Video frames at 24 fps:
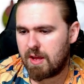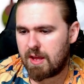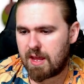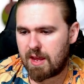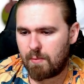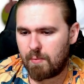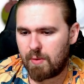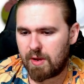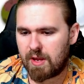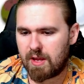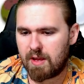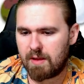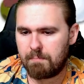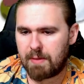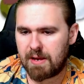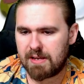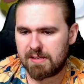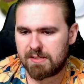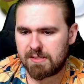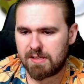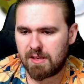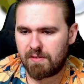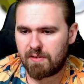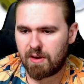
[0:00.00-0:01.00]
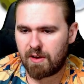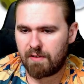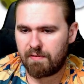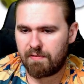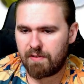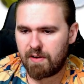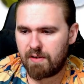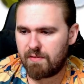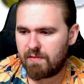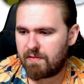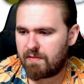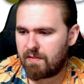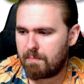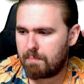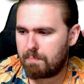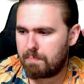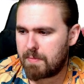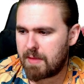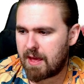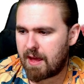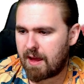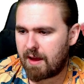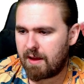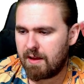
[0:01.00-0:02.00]
and we can basically go further
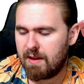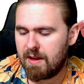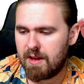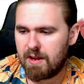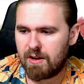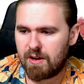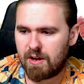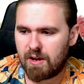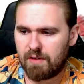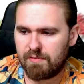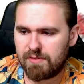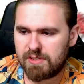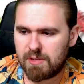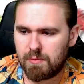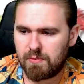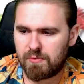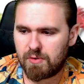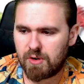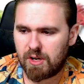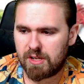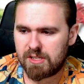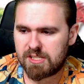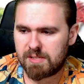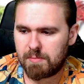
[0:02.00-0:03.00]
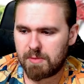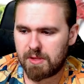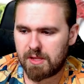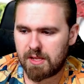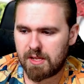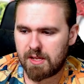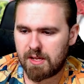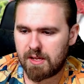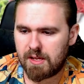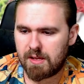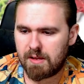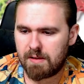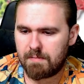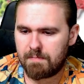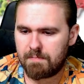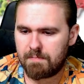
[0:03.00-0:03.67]
from there. Obviously, we've got some of the